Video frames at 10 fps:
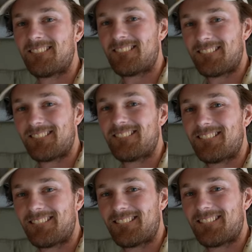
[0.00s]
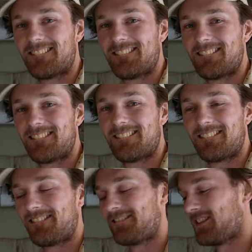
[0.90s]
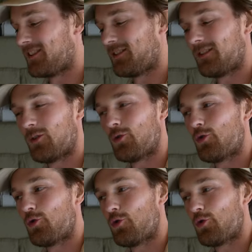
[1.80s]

This person isn't speaking.